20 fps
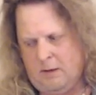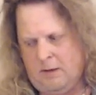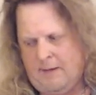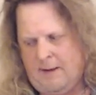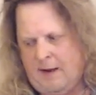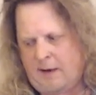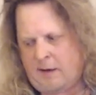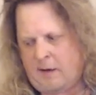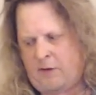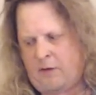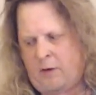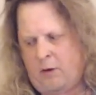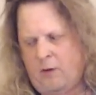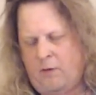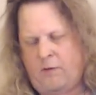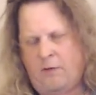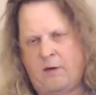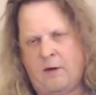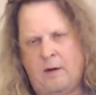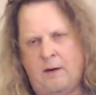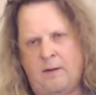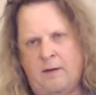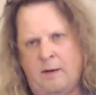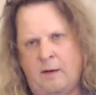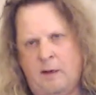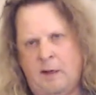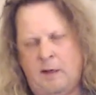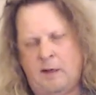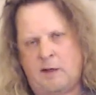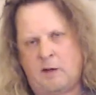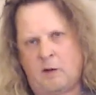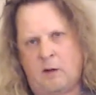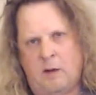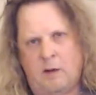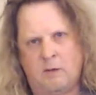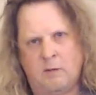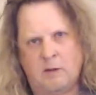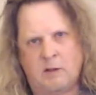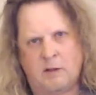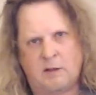And that's 3rd fret on the D
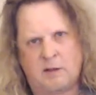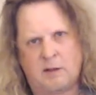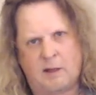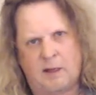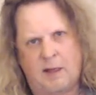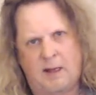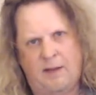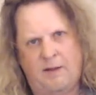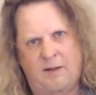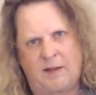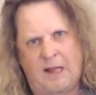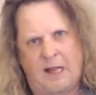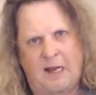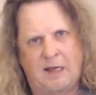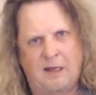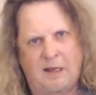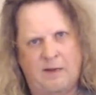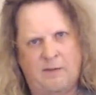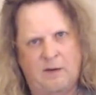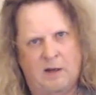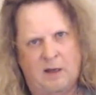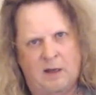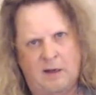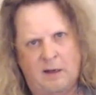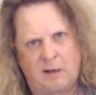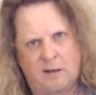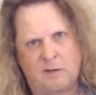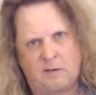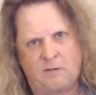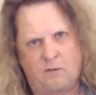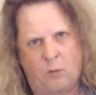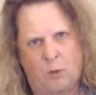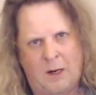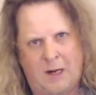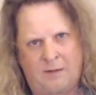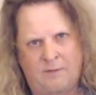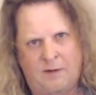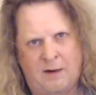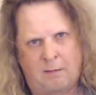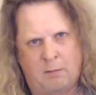string. Just hit that and give it a nice
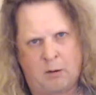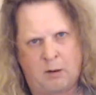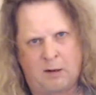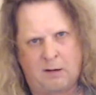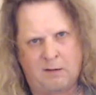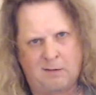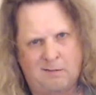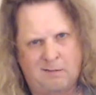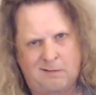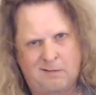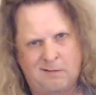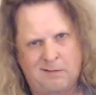wide vibrato.